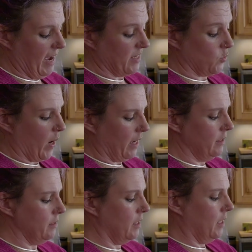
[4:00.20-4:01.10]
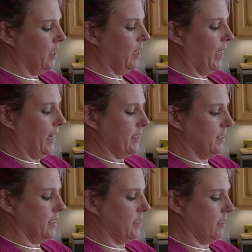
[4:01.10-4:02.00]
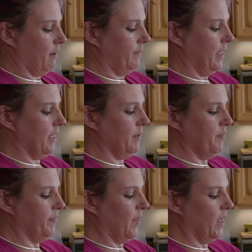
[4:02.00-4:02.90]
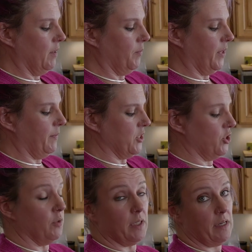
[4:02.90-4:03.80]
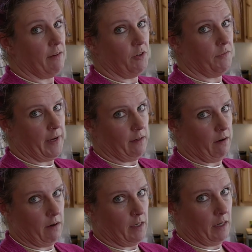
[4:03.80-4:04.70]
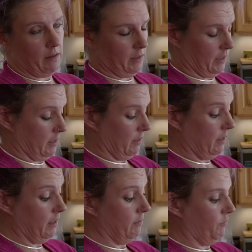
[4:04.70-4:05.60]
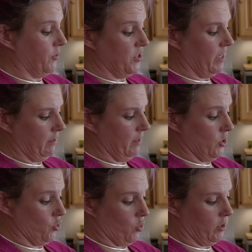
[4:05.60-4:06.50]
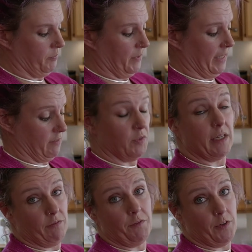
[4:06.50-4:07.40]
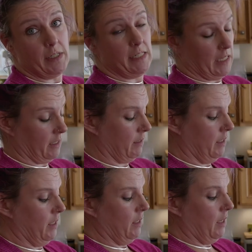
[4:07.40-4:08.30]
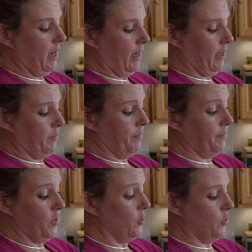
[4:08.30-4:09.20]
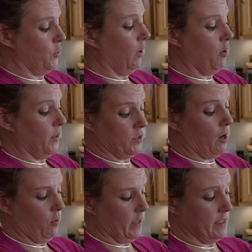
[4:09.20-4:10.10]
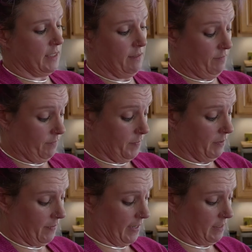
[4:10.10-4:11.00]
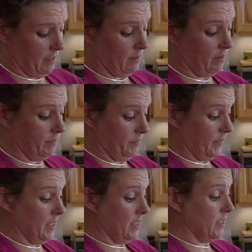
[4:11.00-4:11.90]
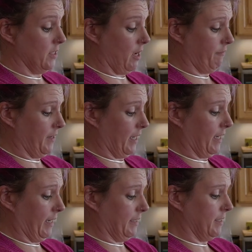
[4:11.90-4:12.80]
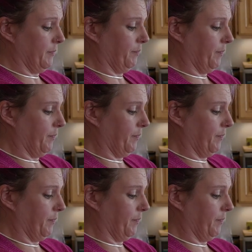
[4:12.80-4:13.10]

as well as the soft neck, pretty much you can never find hard neck garlic for sale in the store, like for eating. You will almost always be finding the soft neck kind.